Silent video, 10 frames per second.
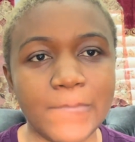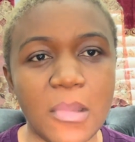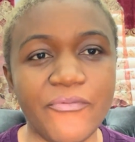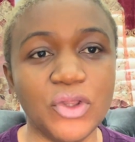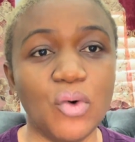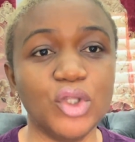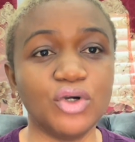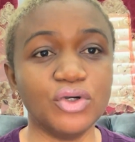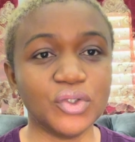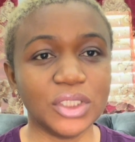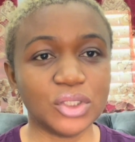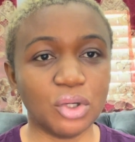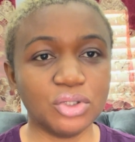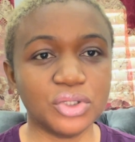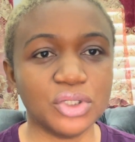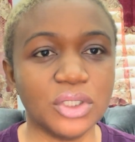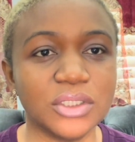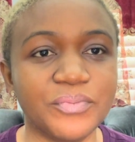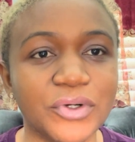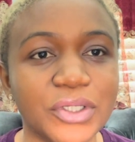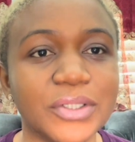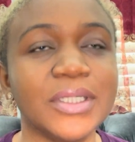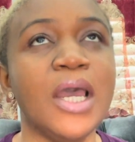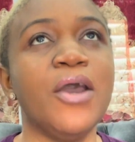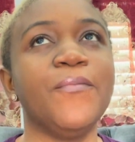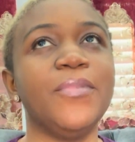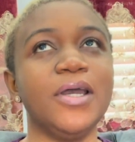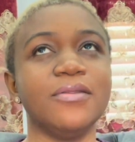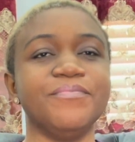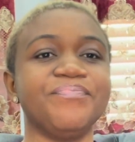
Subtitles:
don't want to go to the store to source the products. But